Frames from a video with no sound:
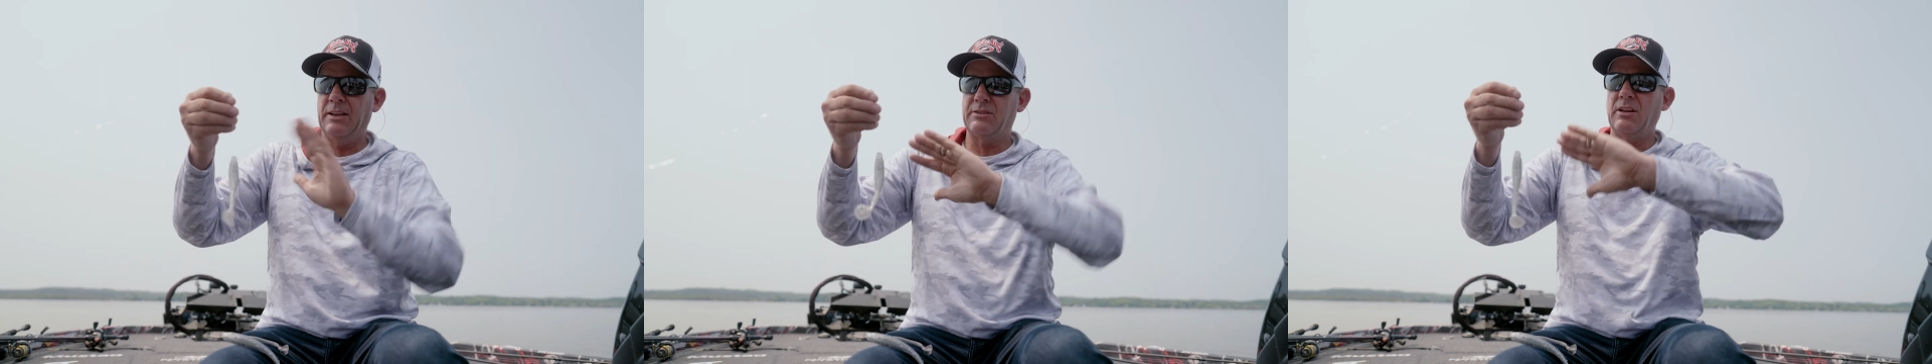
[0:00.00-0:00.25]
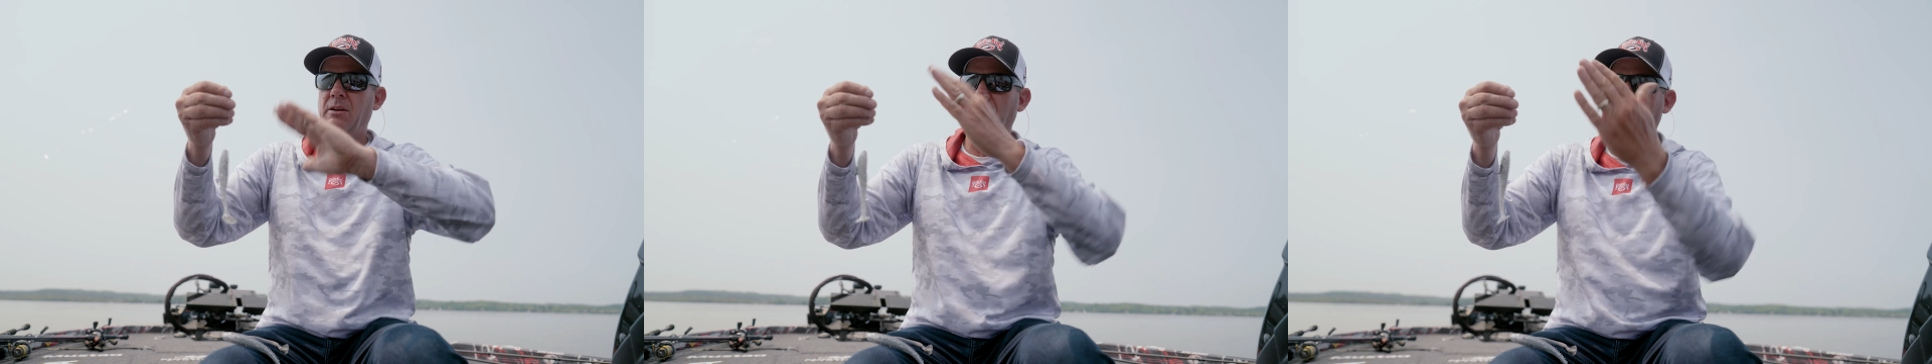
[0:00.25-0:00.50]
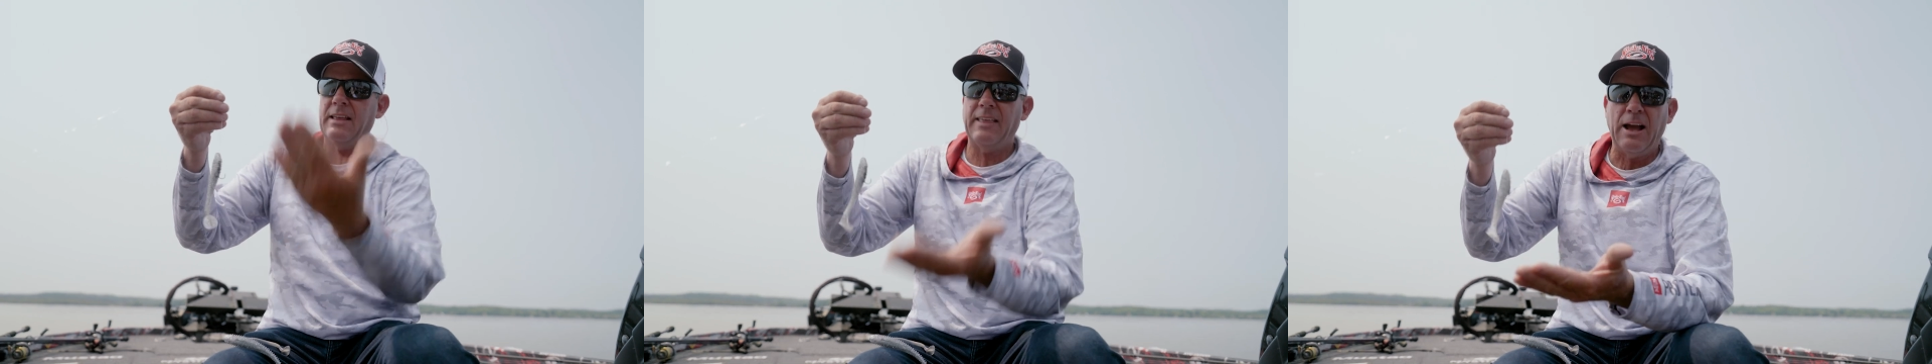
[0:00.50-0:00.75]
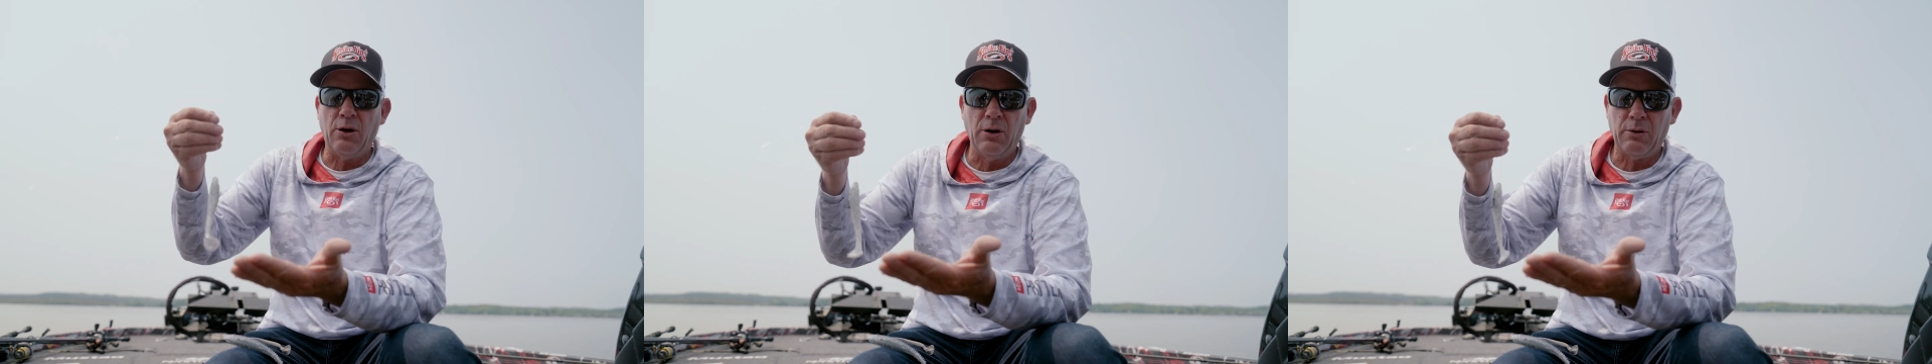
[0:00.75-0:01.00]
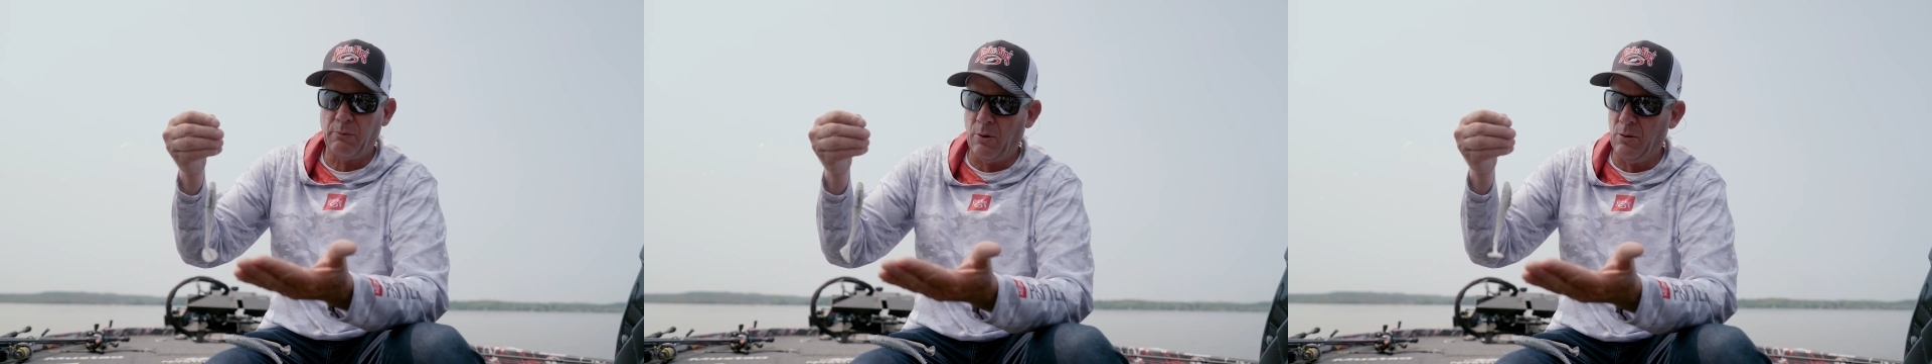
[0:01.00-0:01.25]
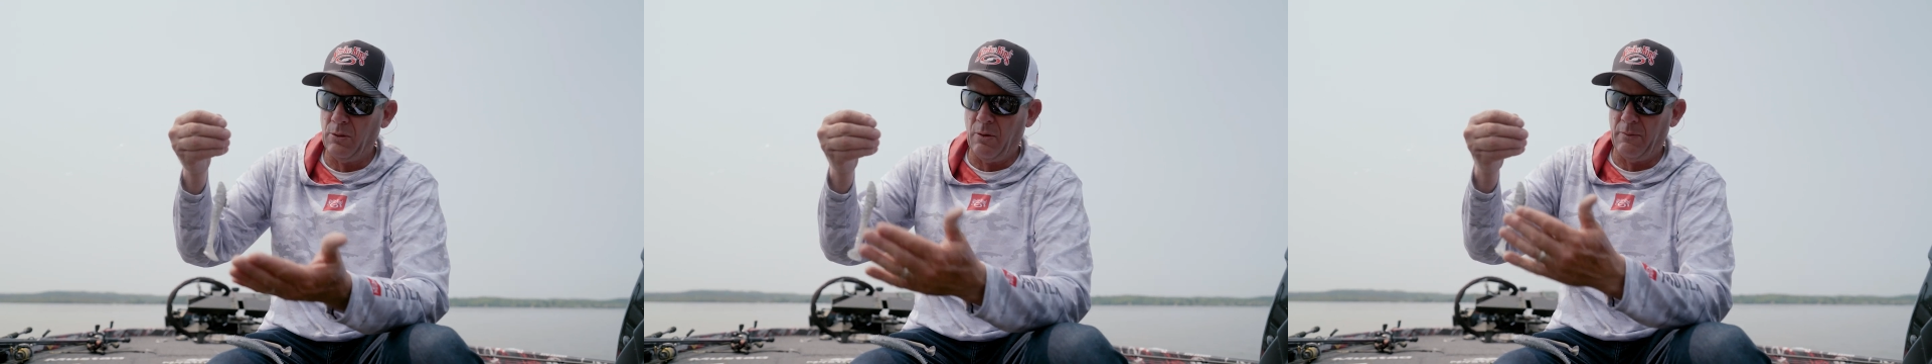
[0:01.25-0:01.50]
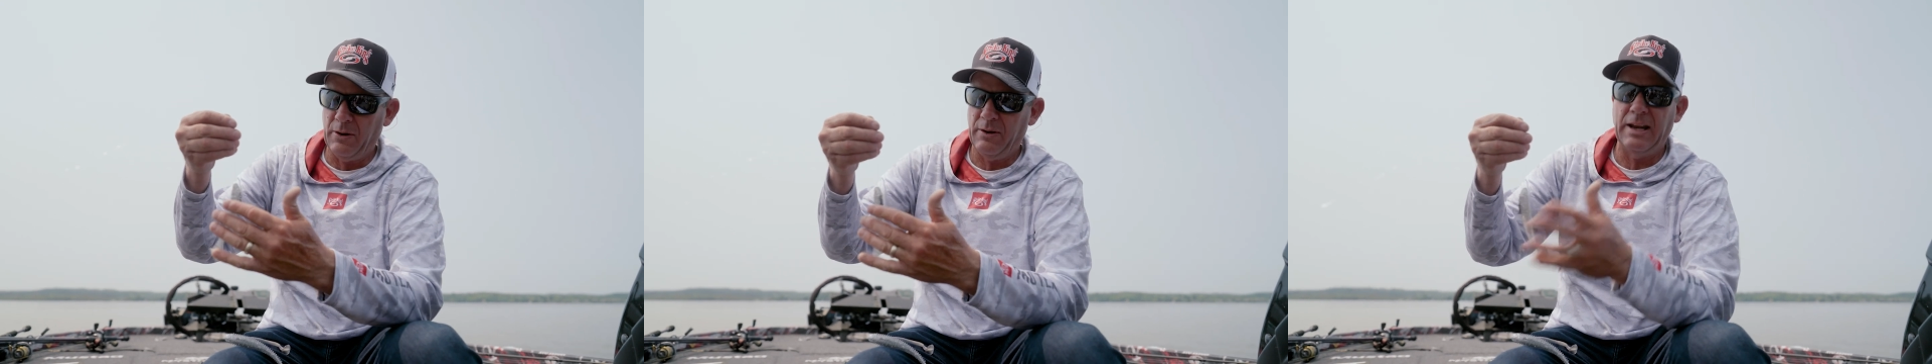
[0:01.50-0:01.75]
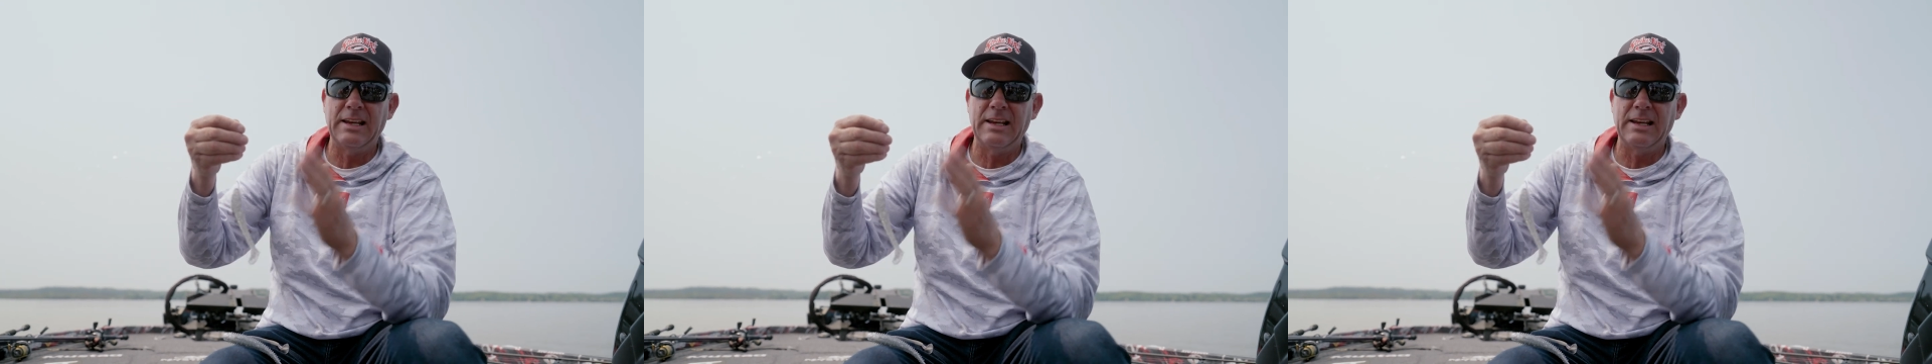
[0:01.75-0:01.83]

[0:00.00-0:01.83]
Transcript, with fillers: is going to make that hook roll over